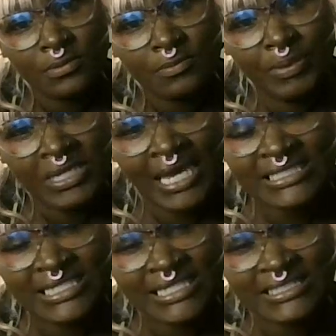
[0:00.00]
But case
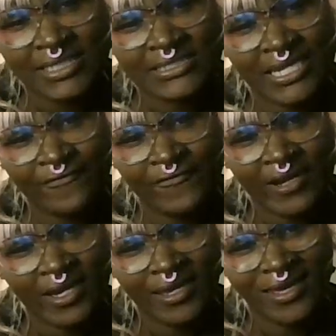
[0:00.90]
net says
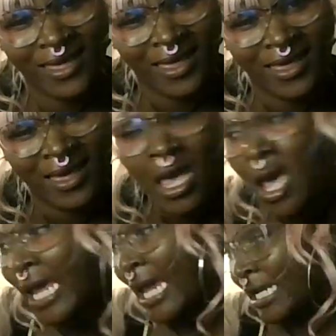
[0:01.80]
different.
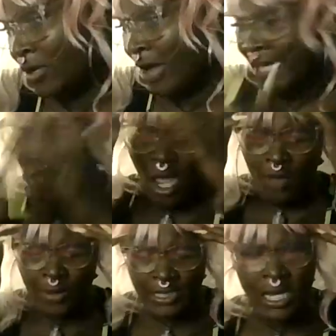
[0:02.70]
Anyway,
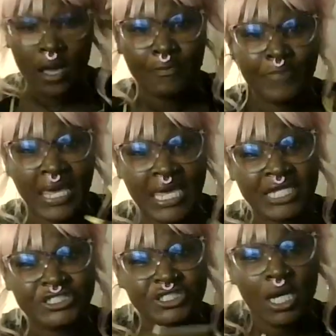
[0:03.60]
but
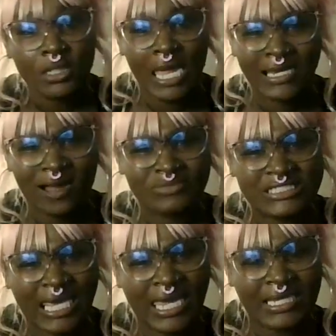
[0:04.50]
bitch, like I'm
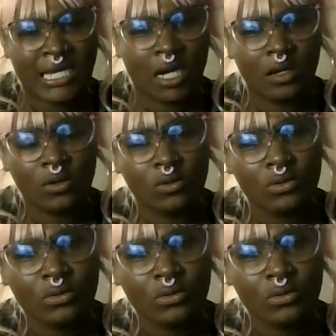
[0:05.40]
saying though,